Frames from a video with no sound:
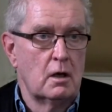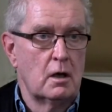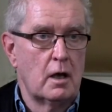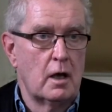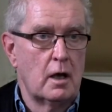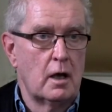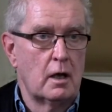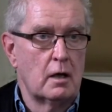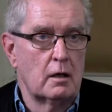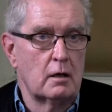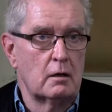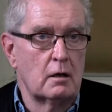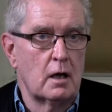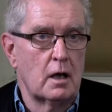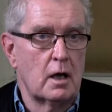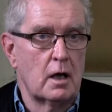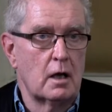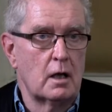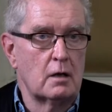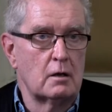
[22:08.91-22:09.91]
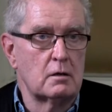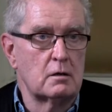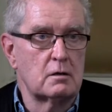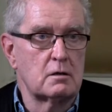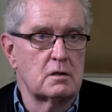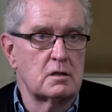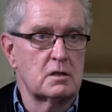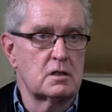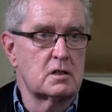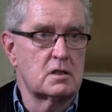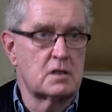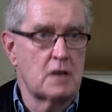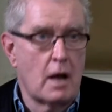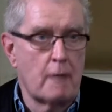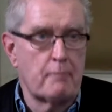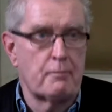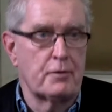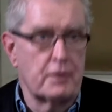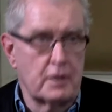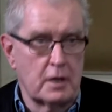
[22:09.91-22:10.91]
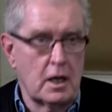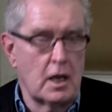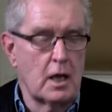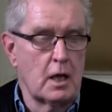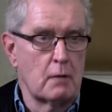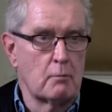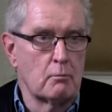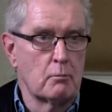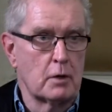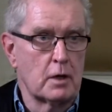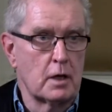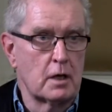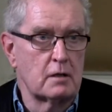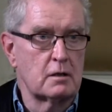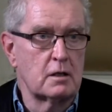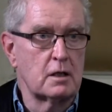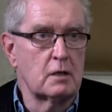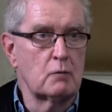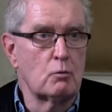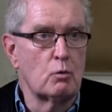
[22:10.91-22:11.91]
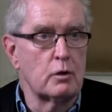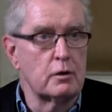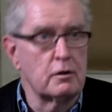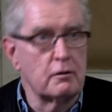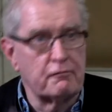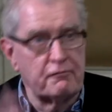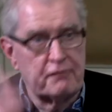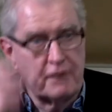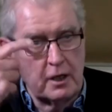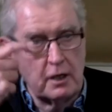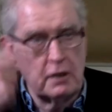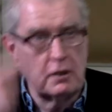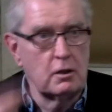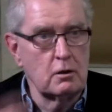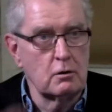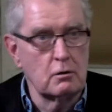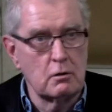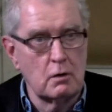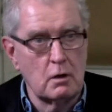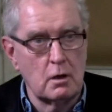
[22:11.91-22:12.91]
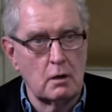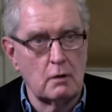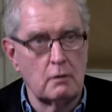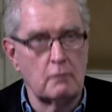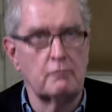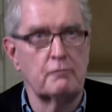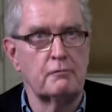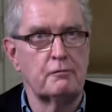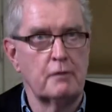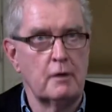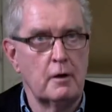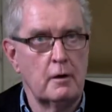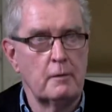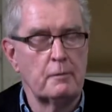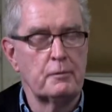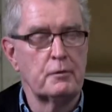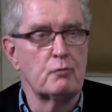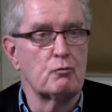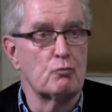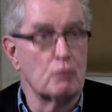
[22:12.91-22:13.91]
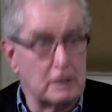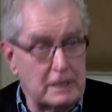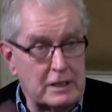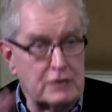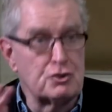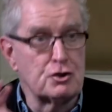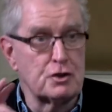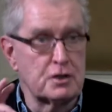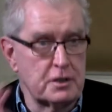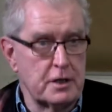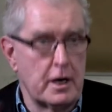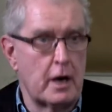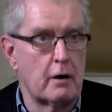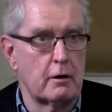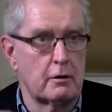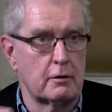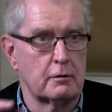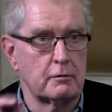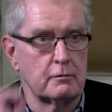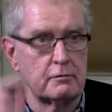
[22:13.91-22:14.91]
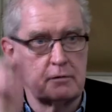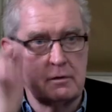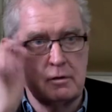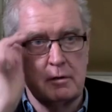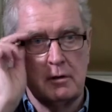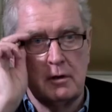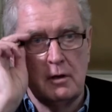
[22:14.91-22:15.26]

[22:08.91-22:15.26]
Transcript: and to stop the game. But I think with the failure of religious narratives,